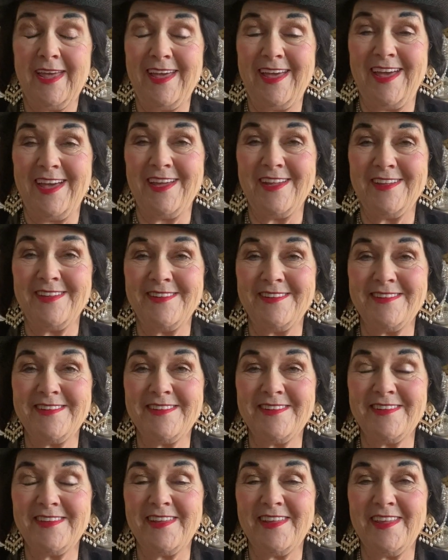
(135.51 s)
And
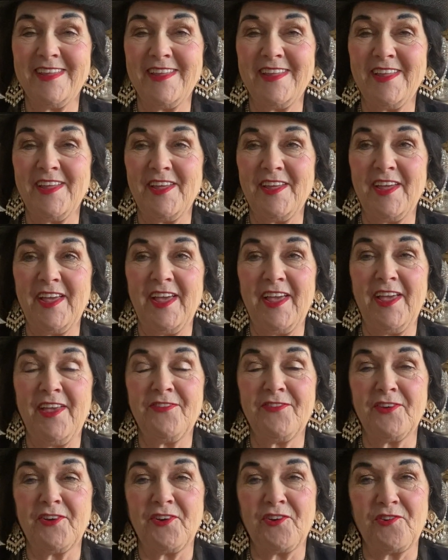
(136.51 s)

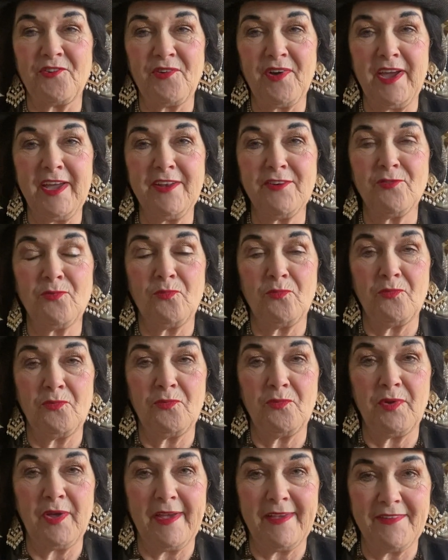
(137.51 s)
it's a great
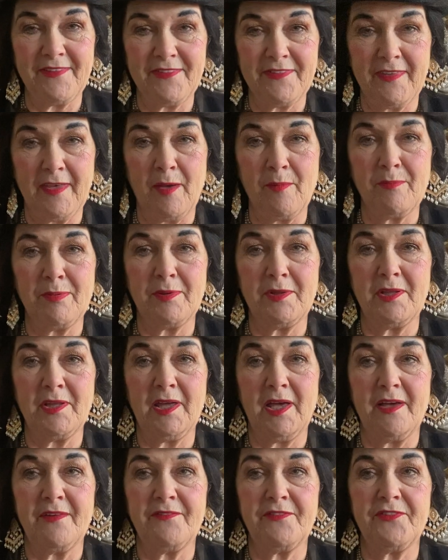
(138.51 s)

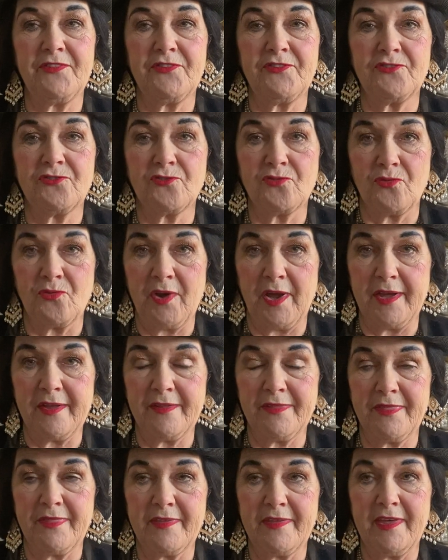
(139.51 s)
example of
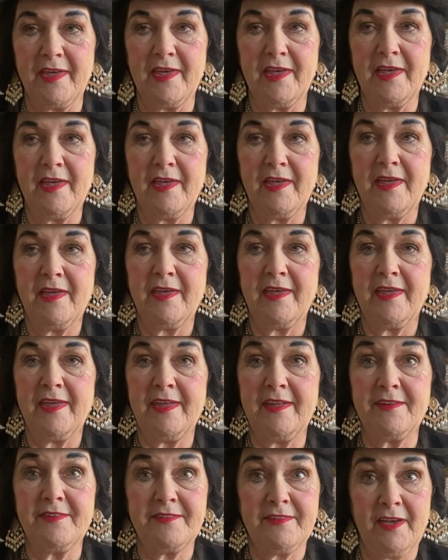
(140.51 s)
strength
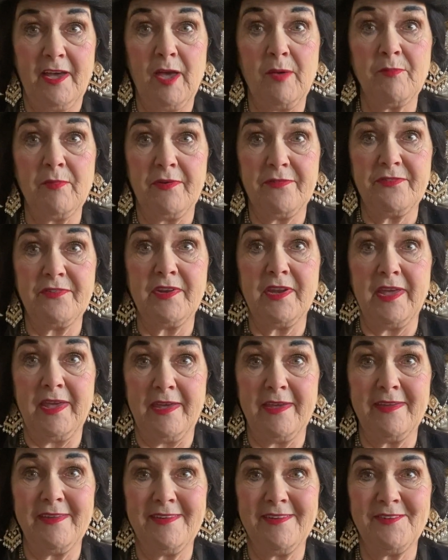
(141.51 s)
in time of
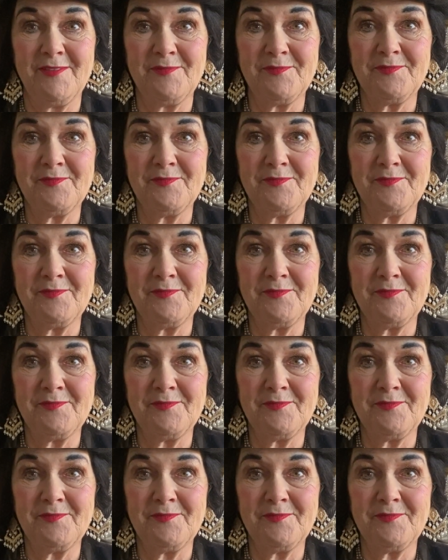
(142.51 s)
need.